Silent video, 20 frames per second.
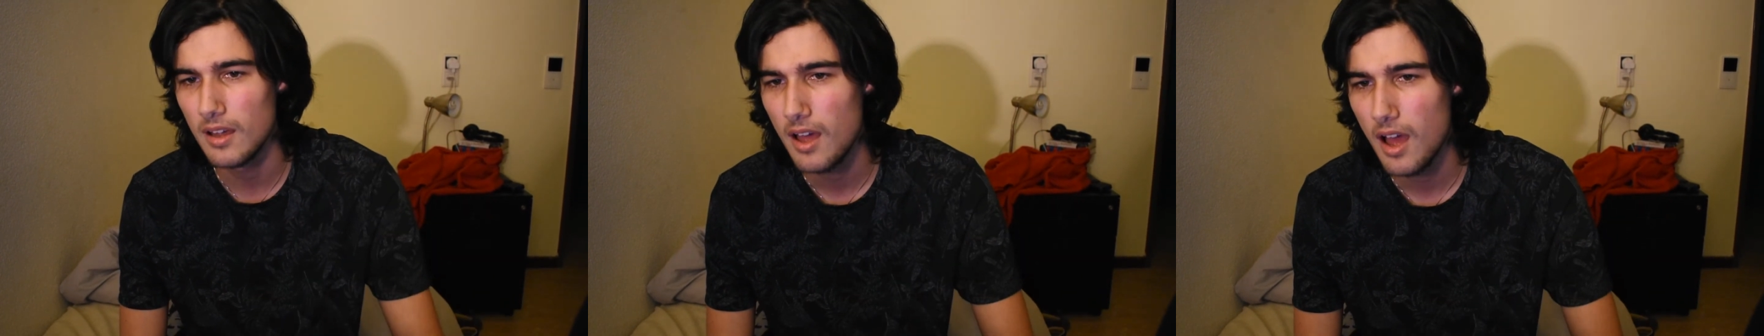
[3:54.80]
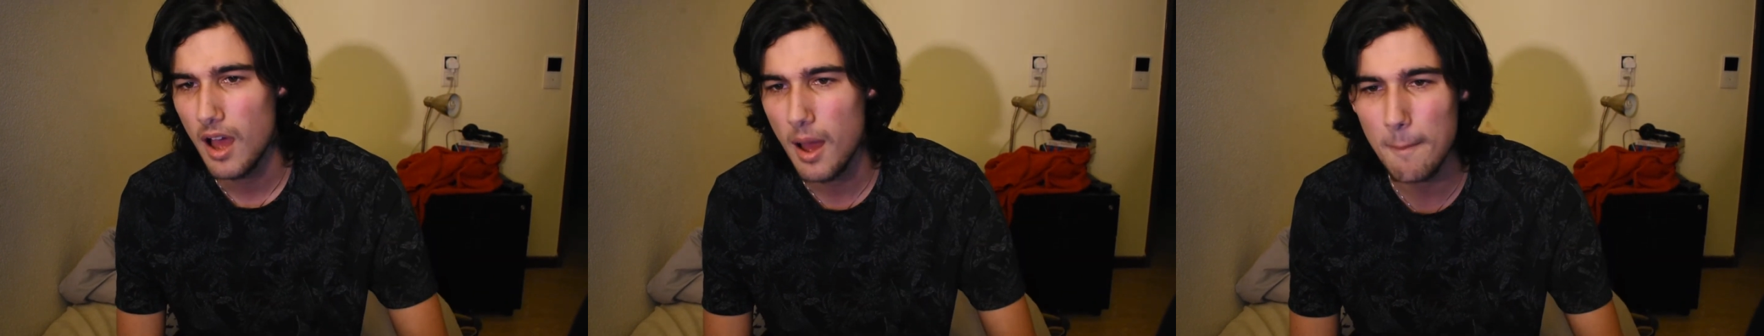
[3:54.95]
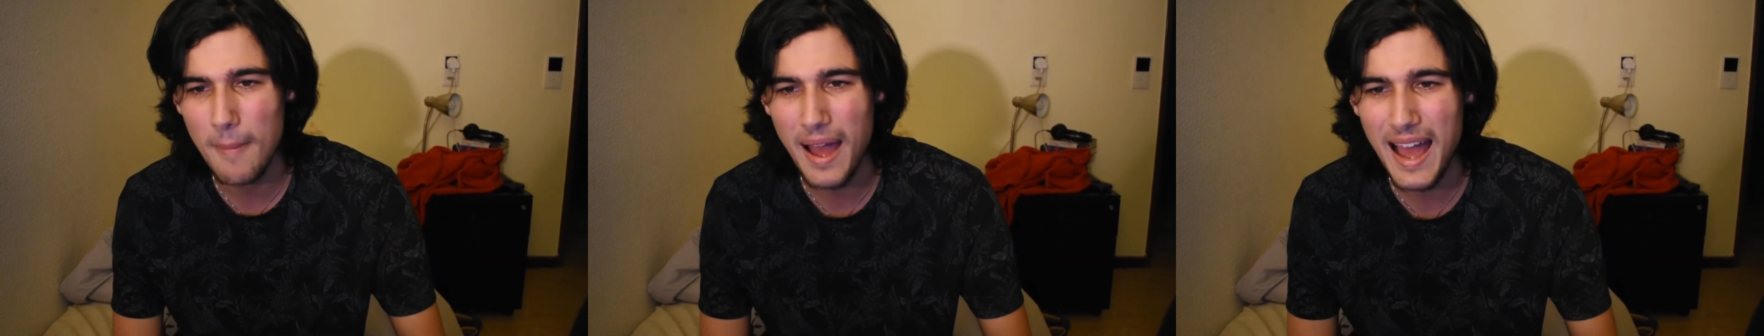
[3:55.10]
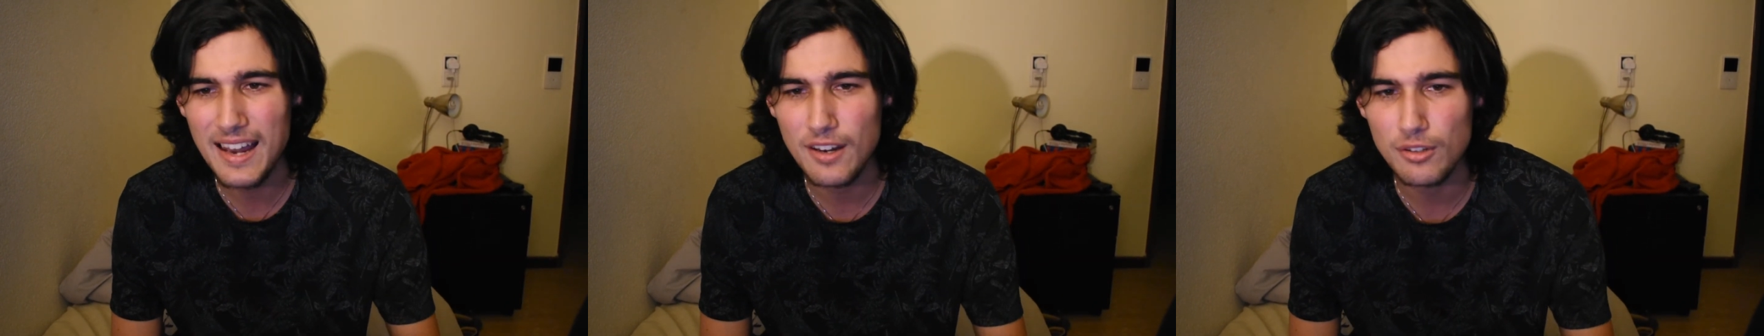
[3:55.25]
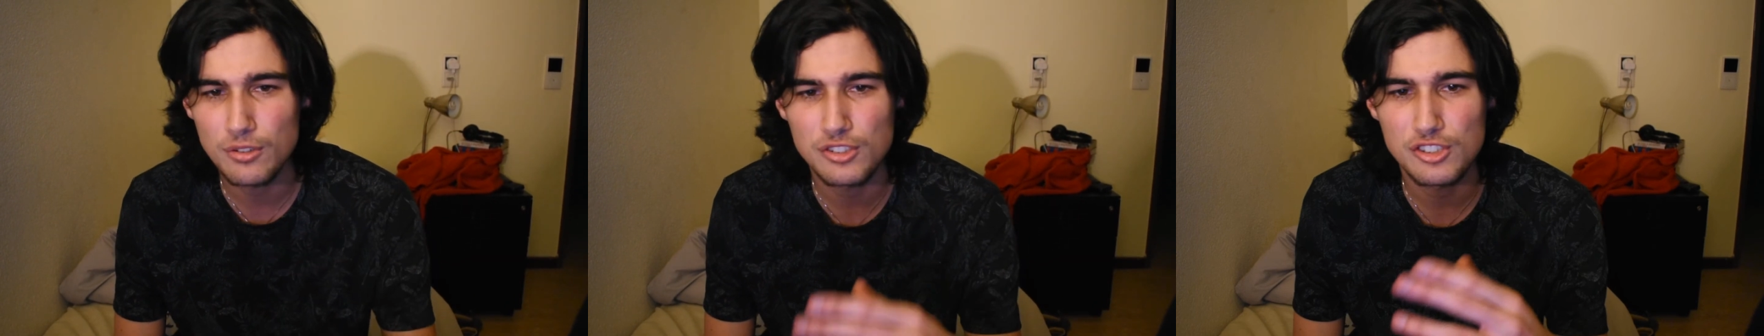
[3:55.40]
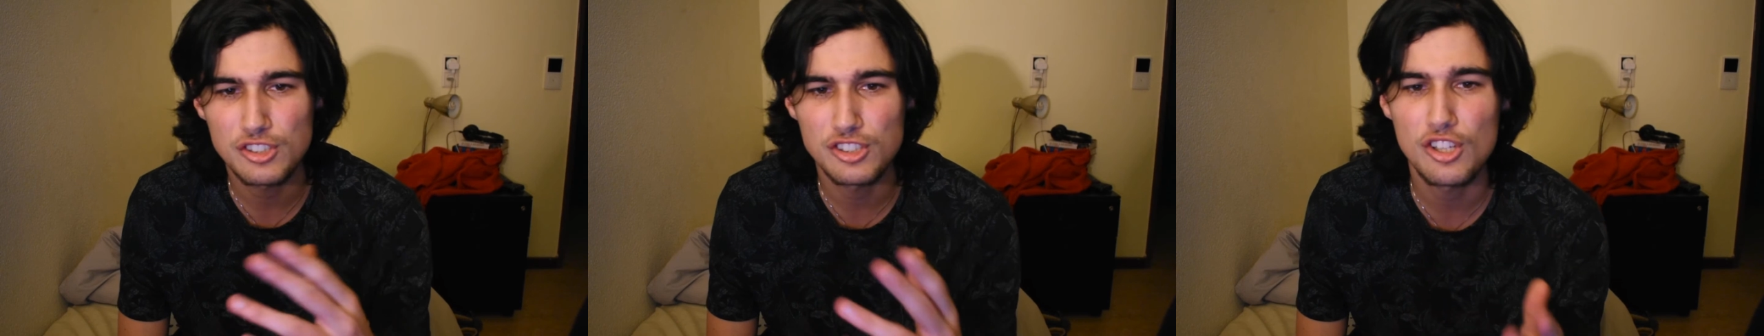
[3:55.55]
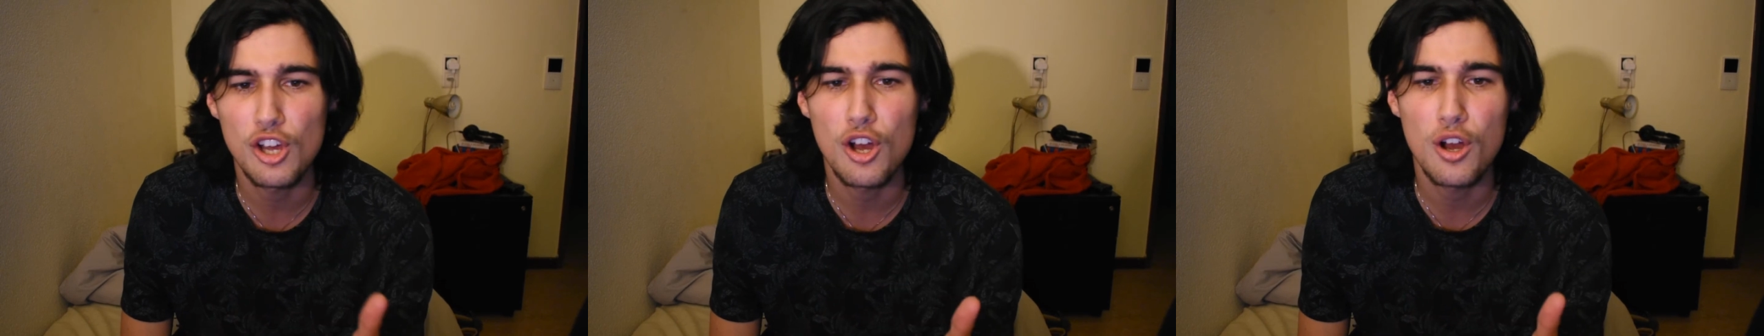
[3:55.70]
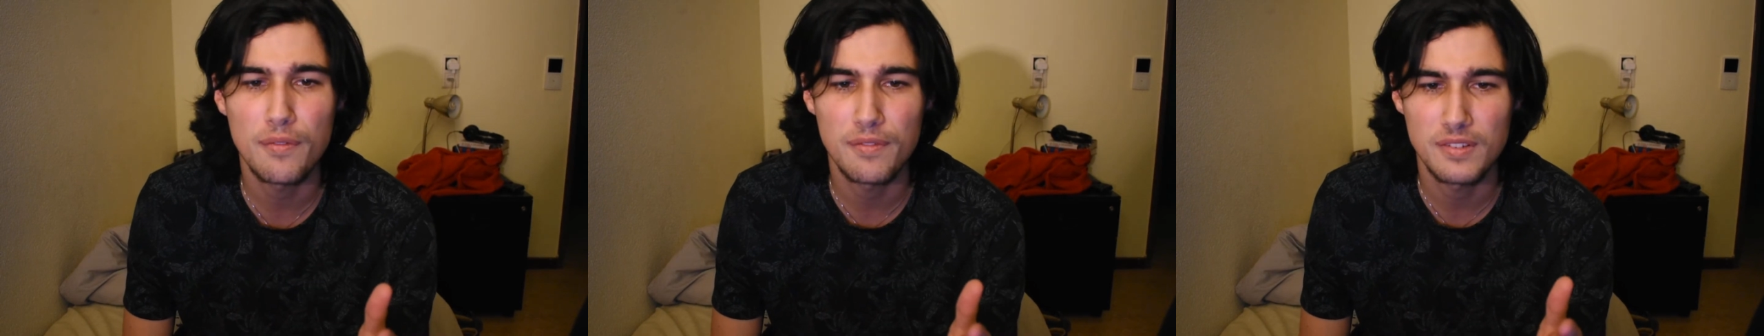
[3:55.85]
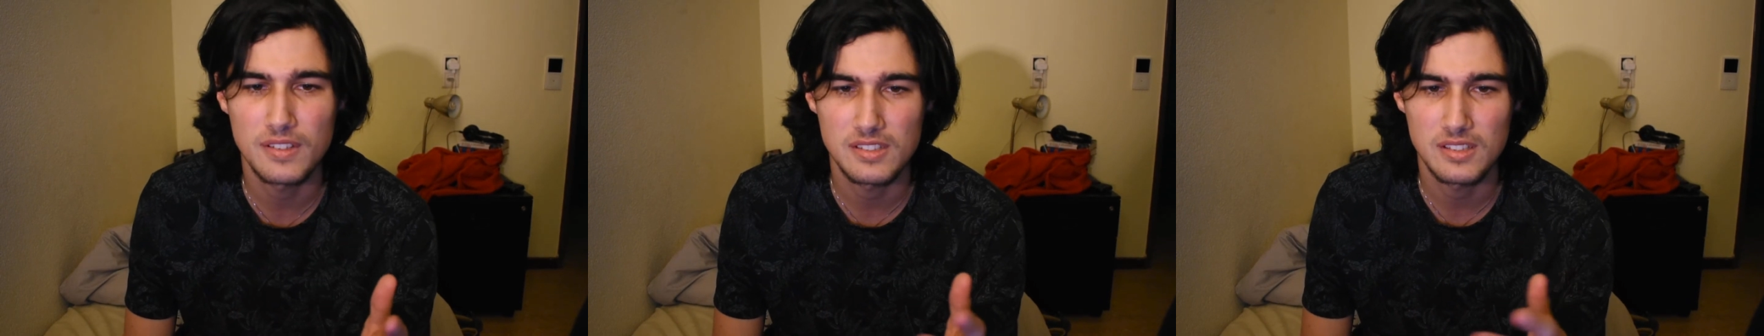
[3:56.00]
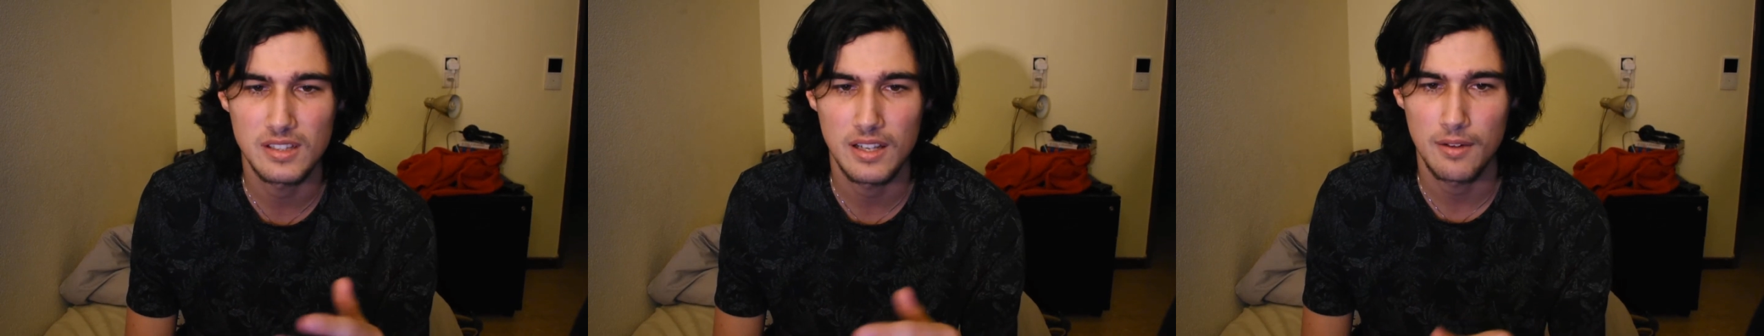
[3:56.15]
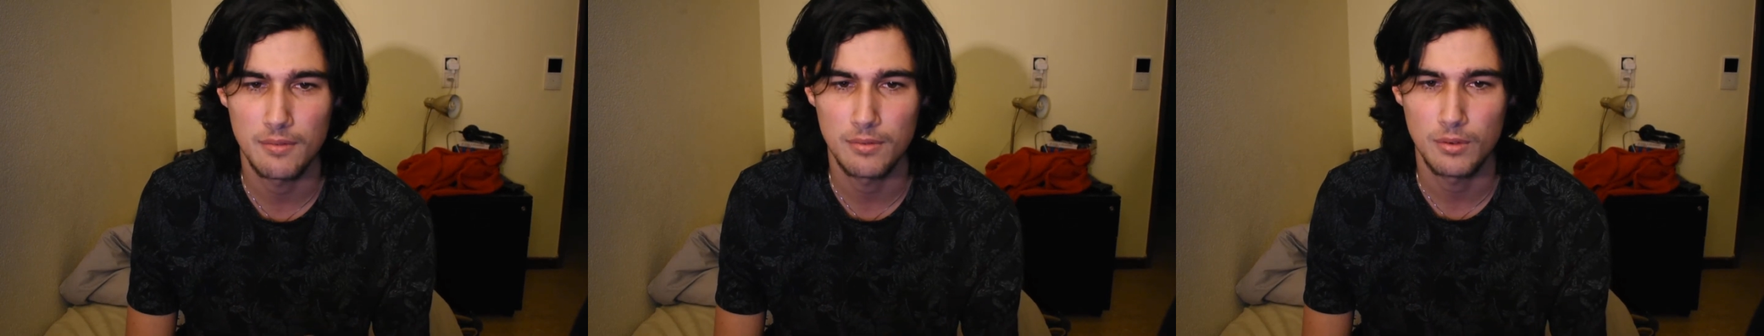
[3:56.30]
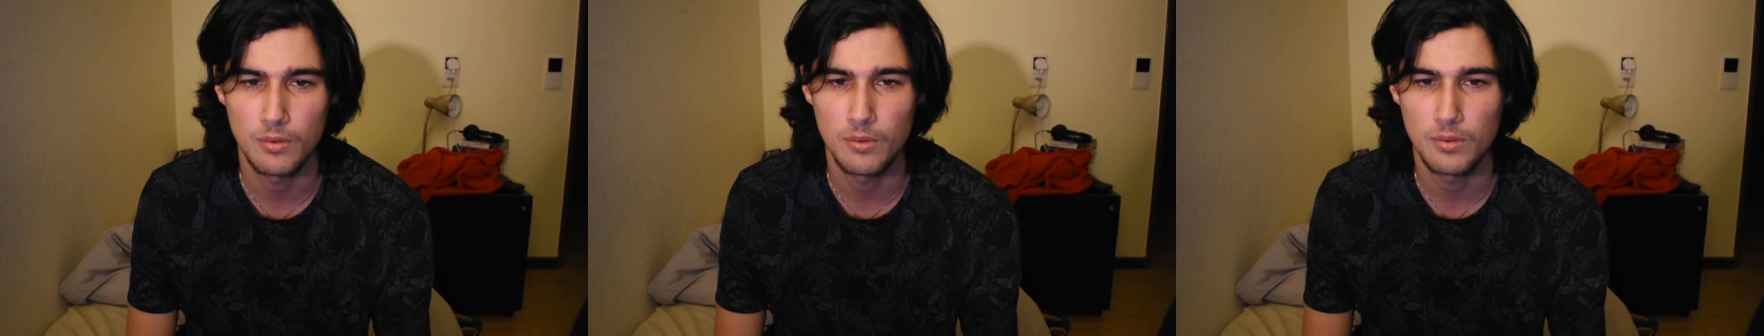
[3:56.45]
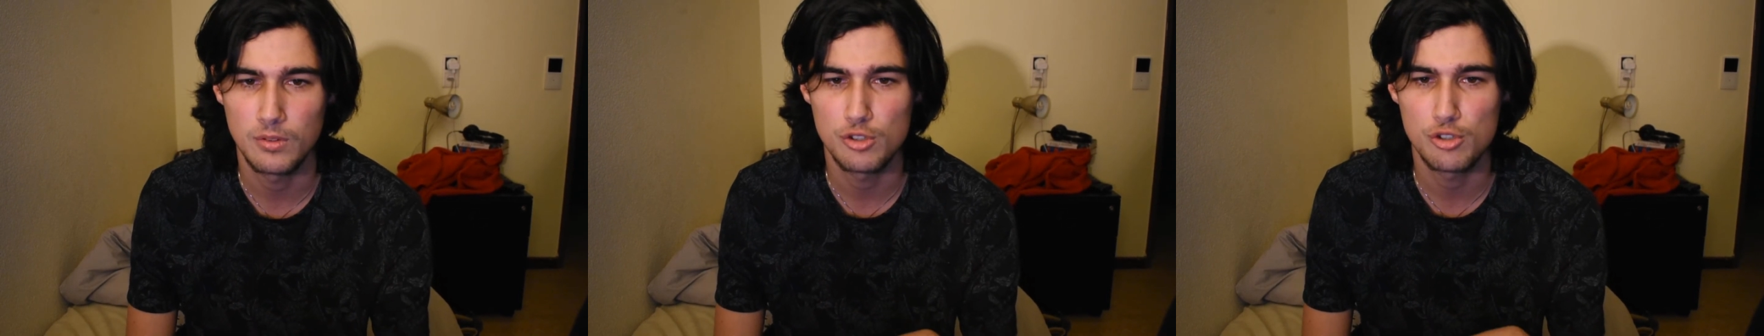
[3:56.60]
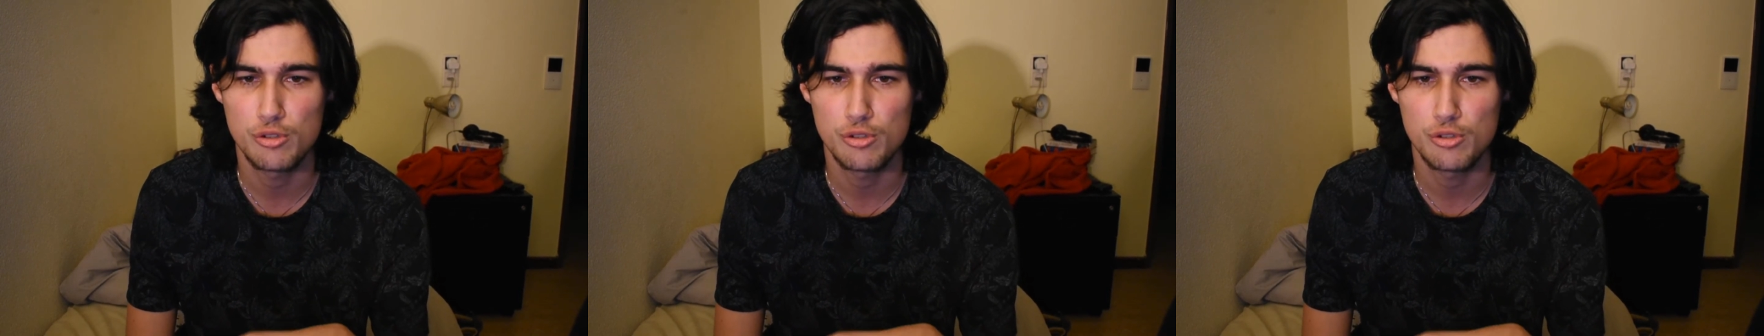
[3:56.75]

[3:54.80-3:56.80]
a man on surface level,